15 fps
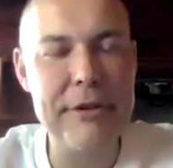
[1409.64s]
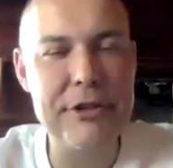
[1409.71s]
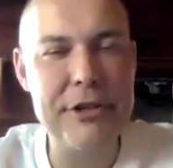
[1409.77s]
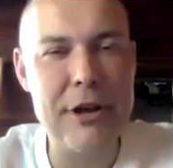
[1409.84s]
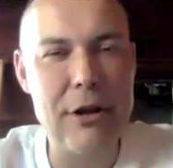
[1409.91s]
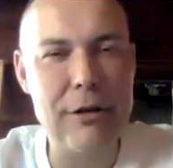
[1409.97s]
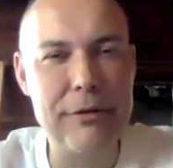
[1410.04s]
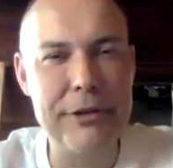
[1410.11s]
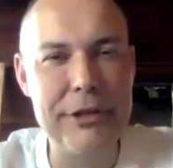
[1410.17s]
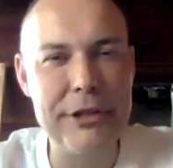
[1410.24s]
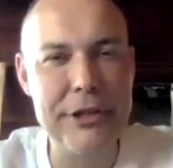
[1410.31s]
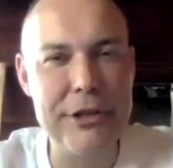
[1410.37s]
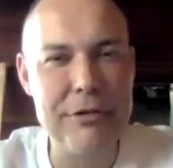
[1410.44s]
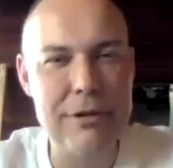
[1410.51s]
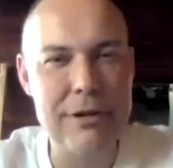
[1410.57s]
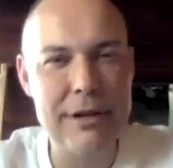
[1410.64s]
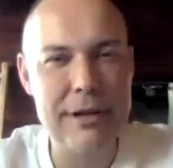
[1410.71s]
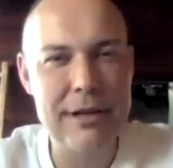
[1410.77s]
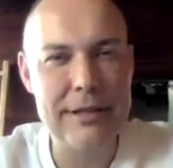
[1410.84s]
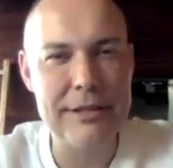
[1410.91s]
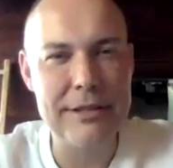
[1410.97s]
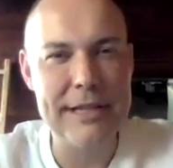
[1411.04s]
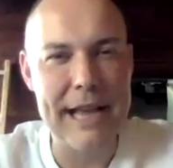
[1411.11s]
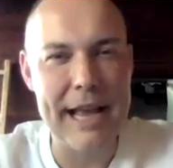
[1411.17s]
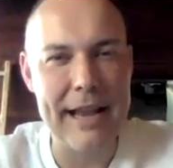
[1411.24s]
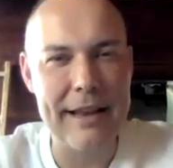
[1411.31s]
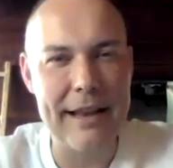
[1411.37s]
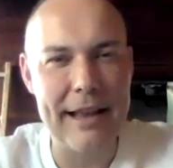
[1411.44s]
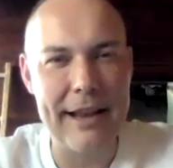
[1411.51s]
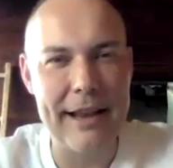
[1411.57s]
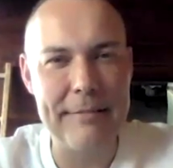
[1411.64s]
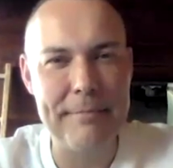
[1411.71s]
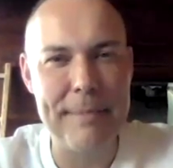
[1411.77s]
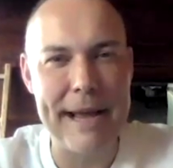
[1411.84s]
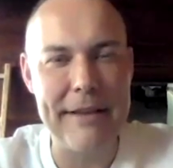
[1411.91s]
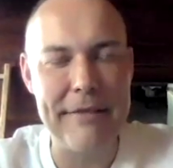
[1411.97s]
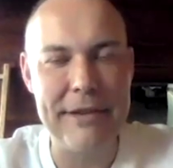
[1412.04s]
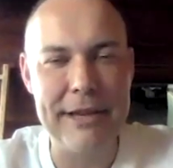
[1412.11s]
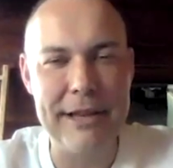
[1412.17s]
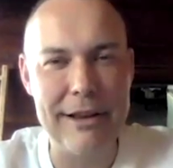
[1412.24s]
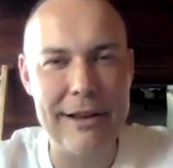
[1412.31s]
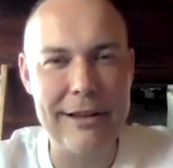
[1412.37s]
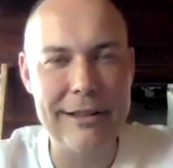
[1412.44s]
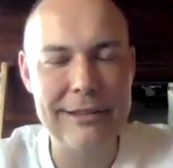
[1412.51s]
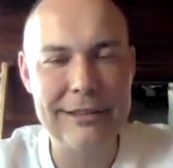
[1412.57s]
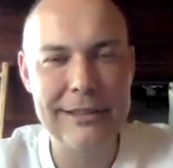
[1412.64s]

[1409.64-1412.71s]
future hold for you, Suzanne, and BadVR?